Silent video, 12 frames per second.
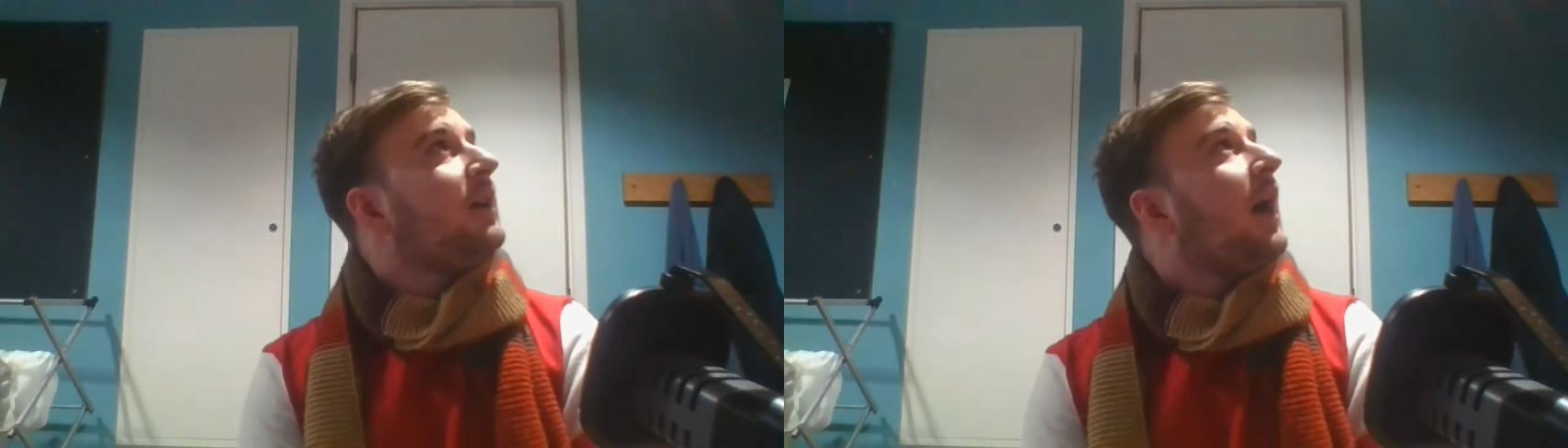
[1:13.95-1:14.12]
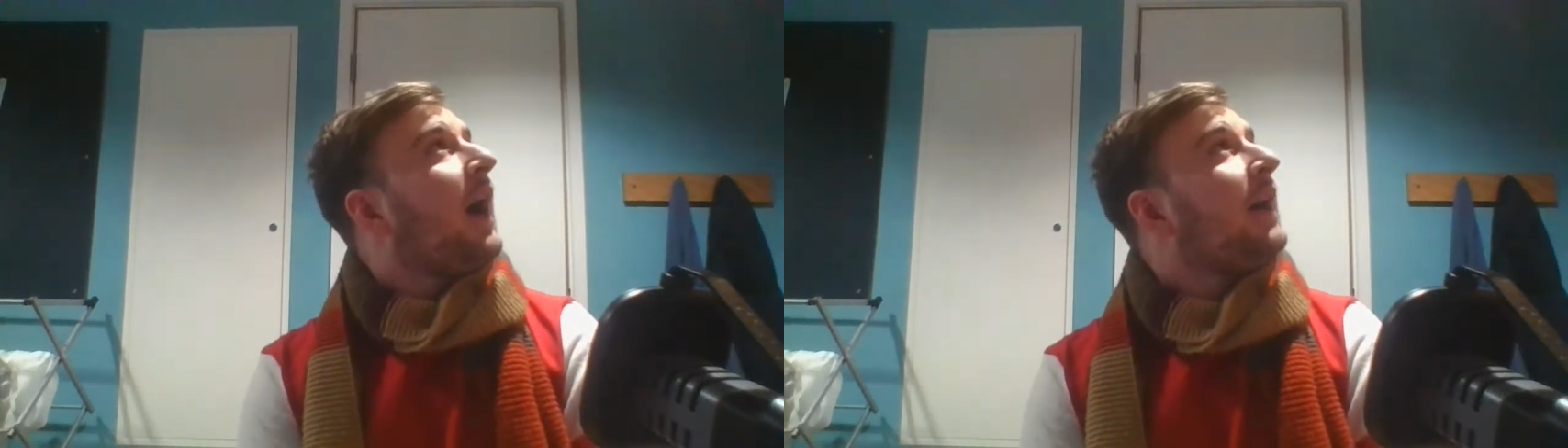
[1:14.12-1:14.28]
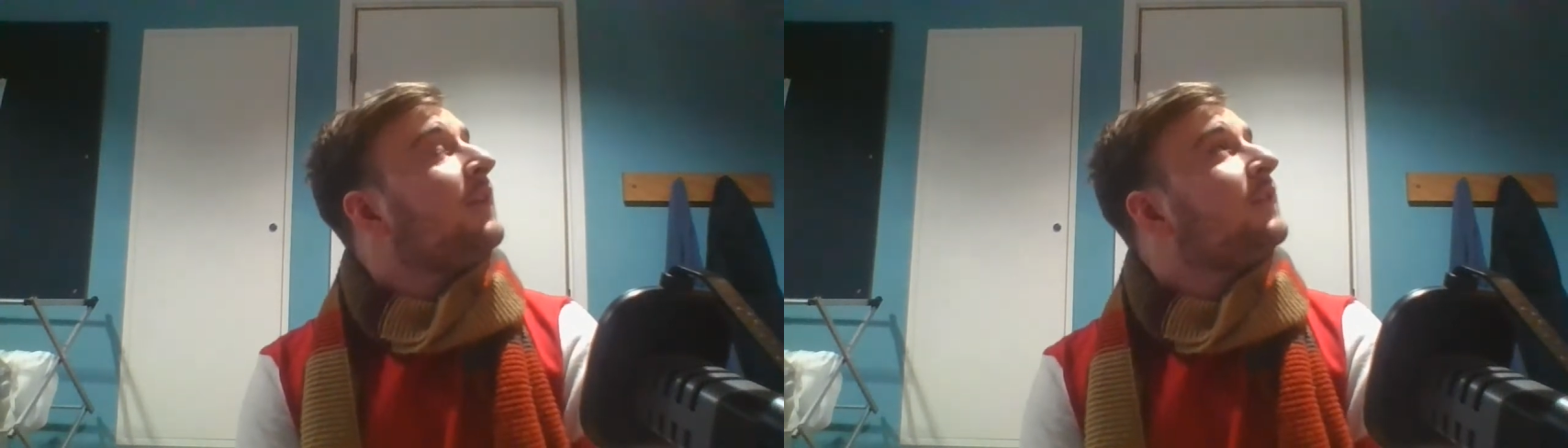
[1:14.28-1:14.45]

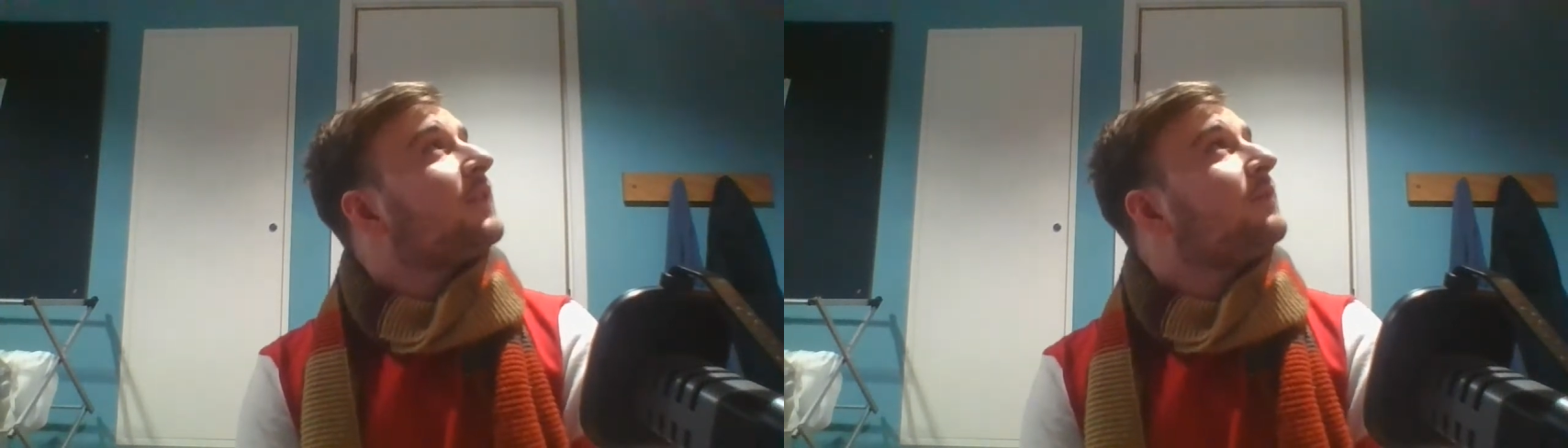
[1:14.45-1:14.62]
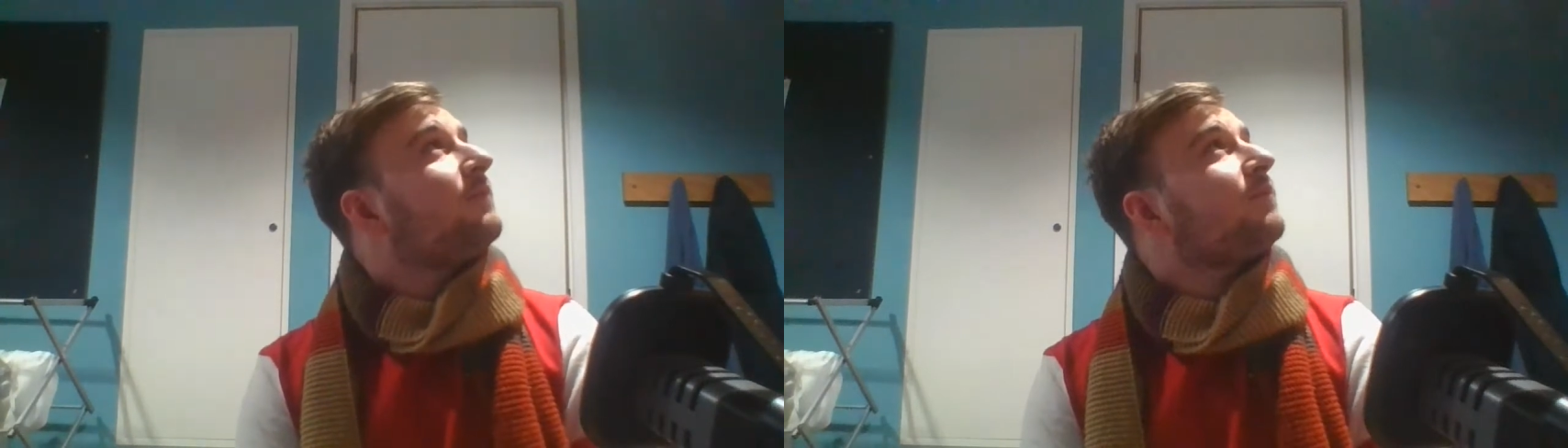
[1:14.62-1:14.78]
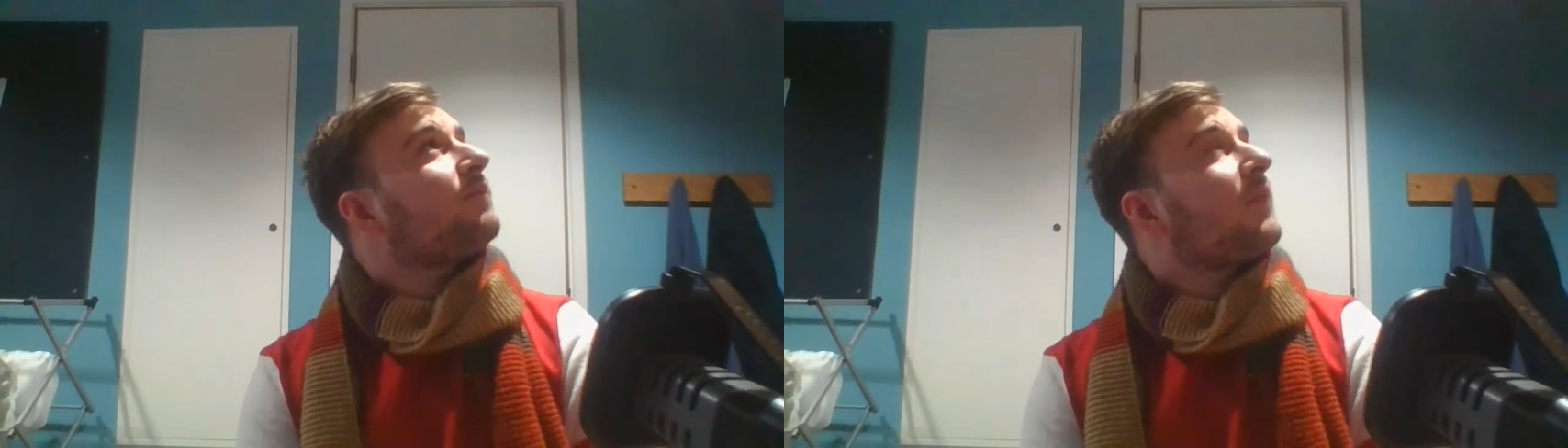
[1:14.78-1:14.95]
And
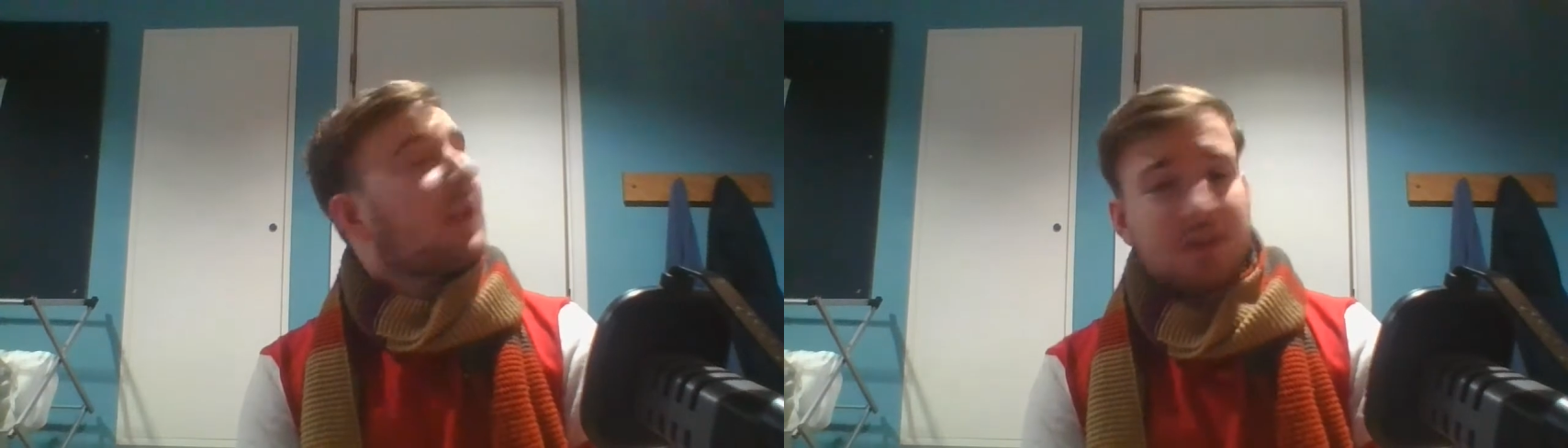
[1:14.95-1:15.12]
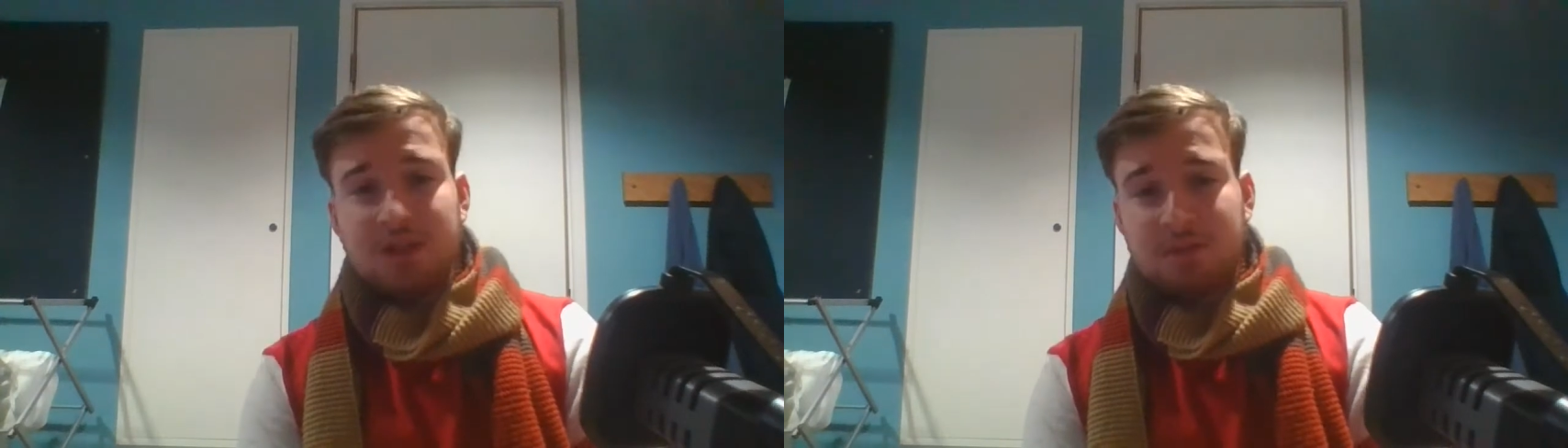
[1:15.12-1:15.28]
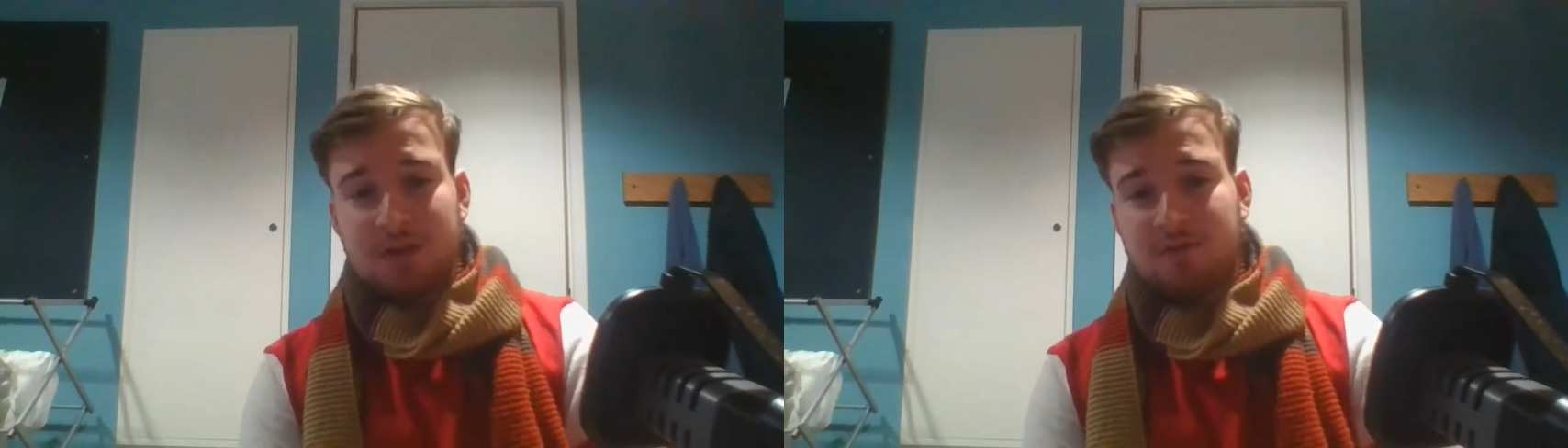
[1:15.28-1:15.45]

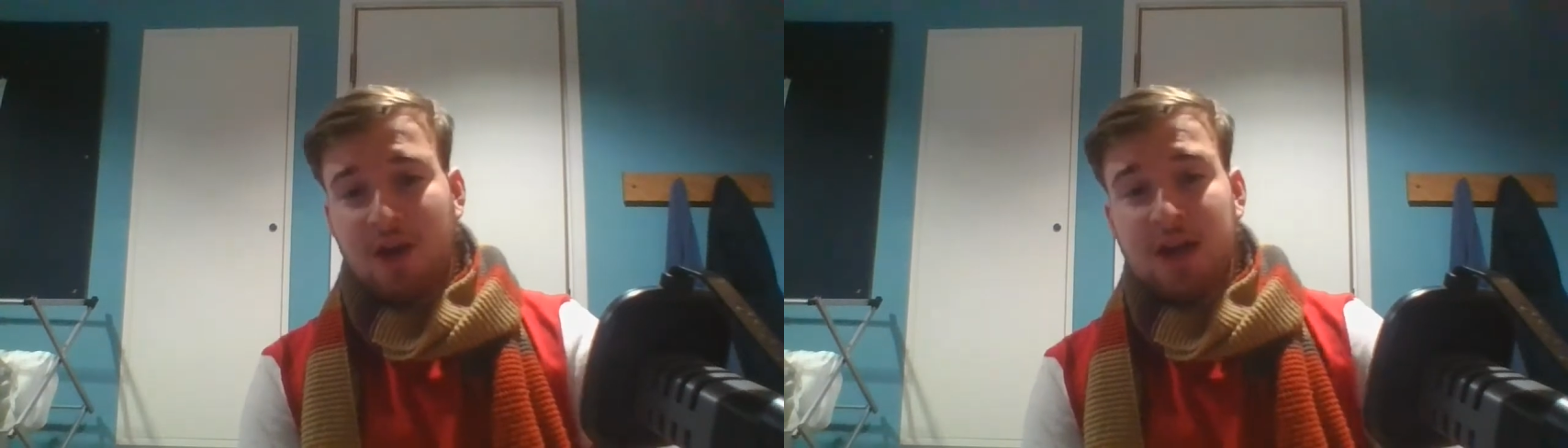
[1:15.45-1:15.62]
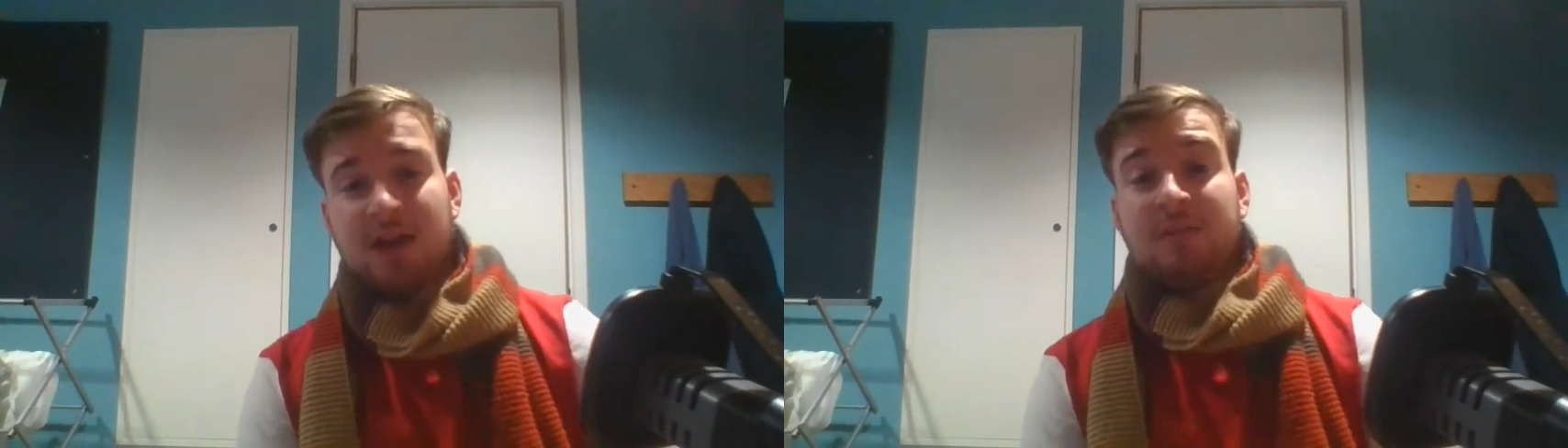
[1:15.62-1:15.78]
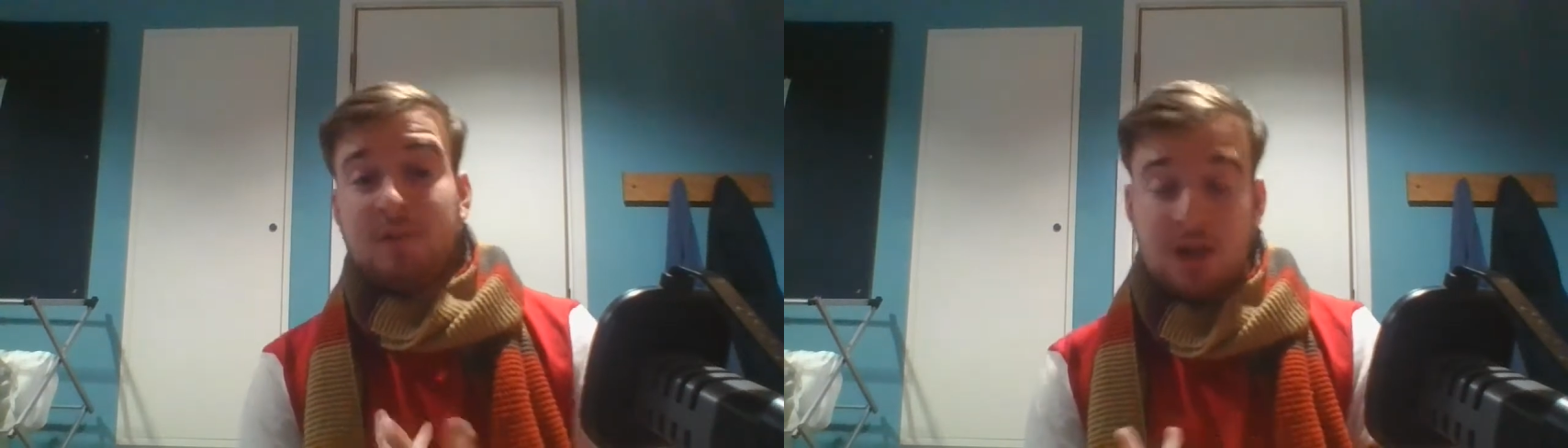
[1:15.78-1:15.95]
she's been great,
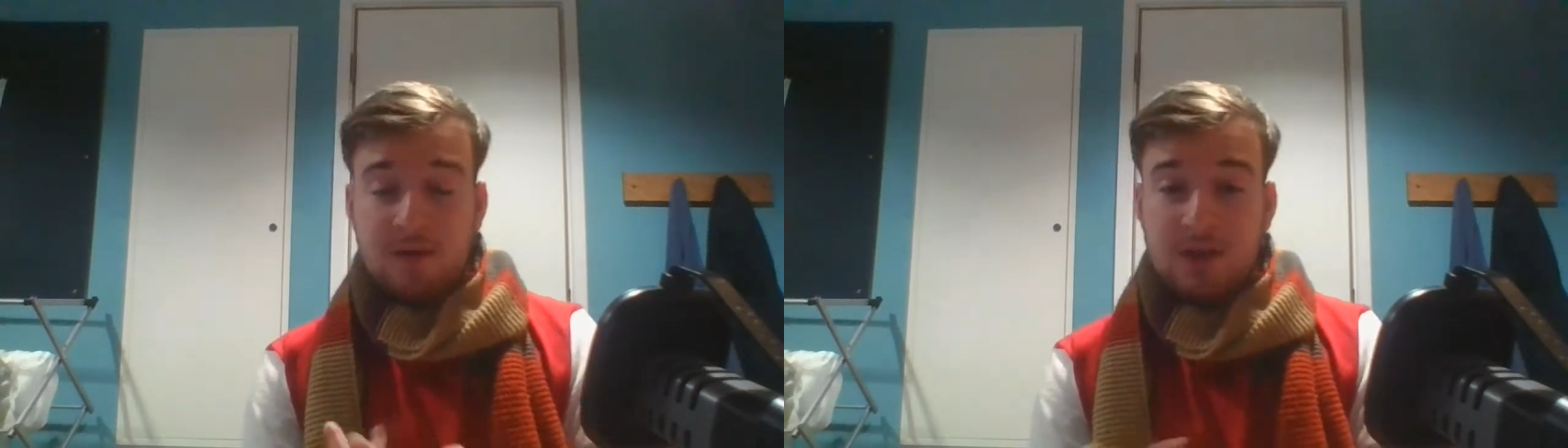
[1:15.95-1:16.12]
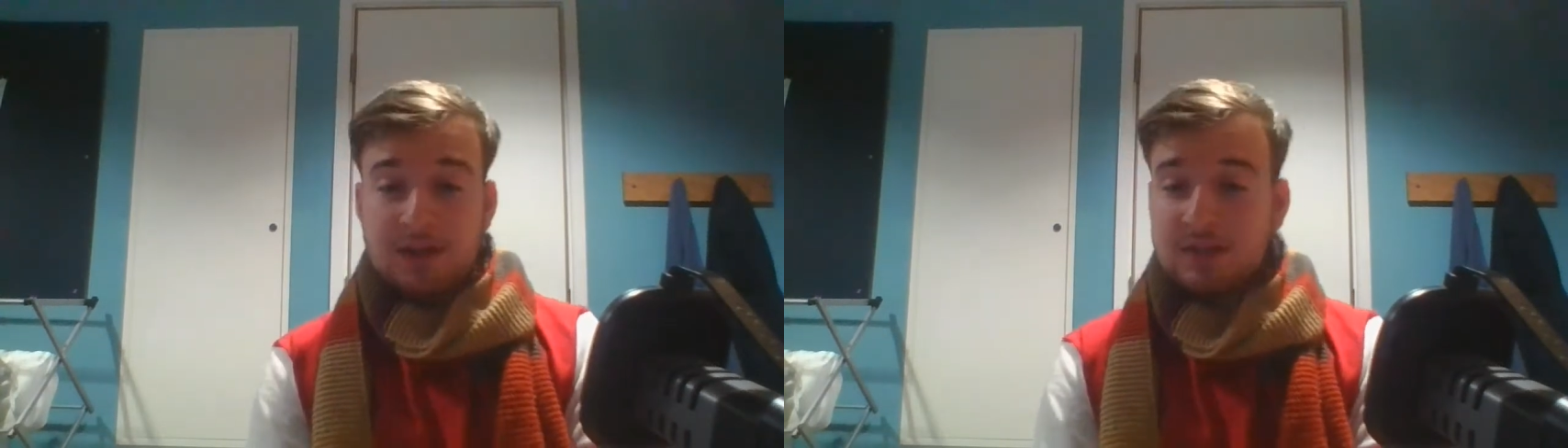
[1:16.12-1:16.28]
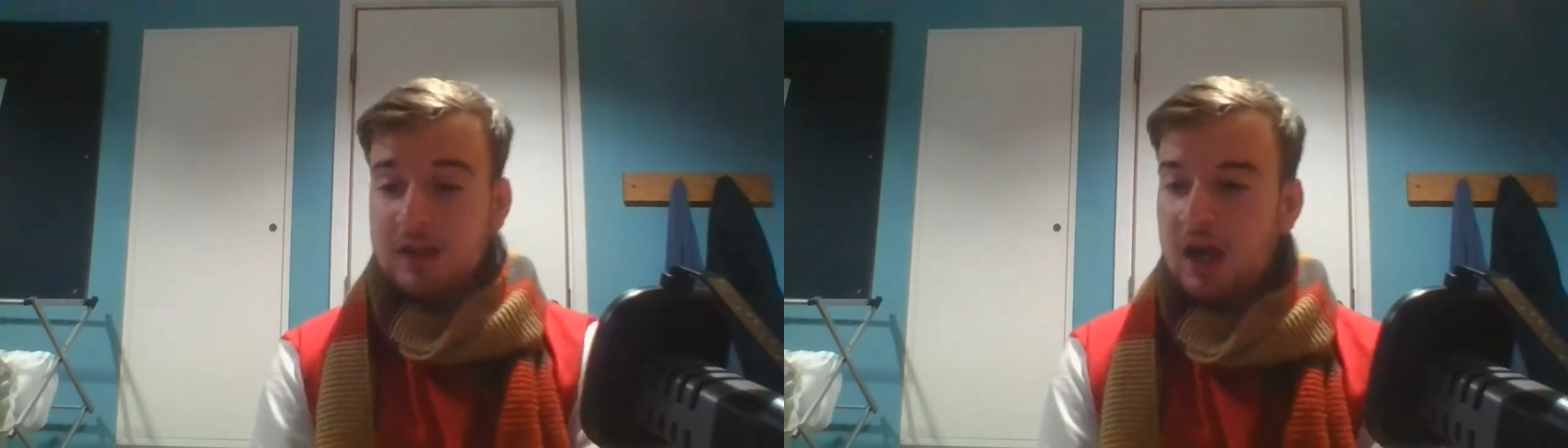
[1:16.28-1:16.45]
and I'm going to miss her.